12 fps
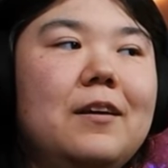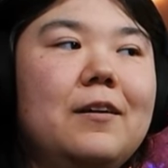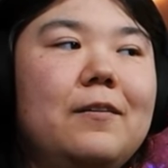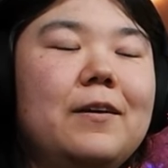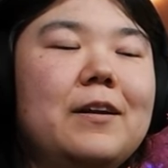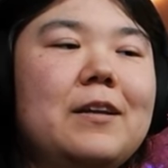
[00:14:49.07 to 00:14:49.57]

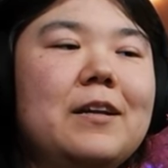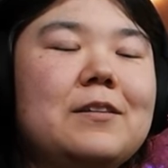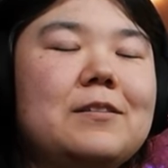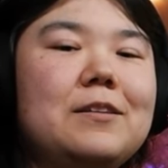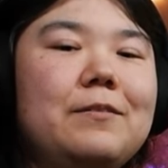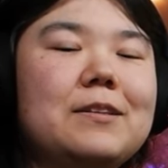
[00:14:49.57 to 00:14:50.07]
Are we going to get to
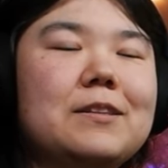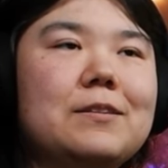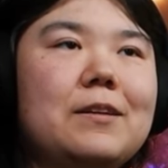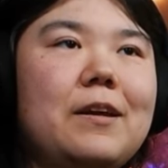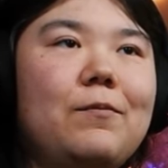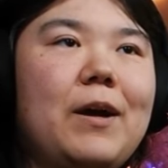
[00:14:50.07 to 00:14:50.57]
see
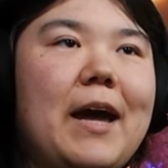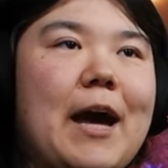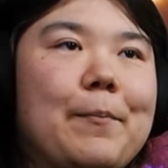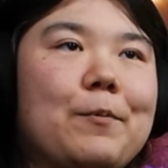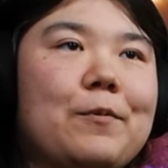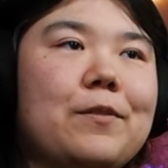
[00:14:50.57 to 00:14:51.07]
what
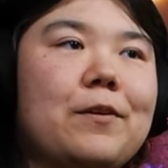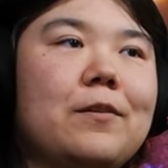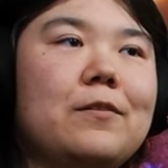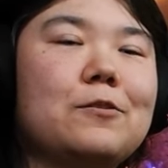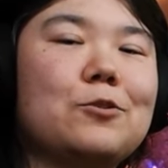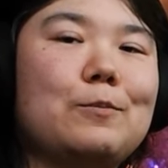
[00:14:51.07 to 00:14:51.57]
happened with her
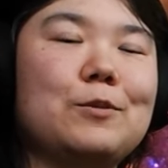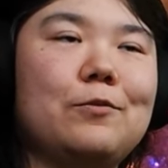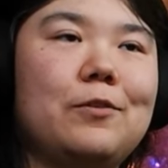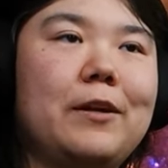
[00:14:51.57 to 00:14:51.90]
in the terms of,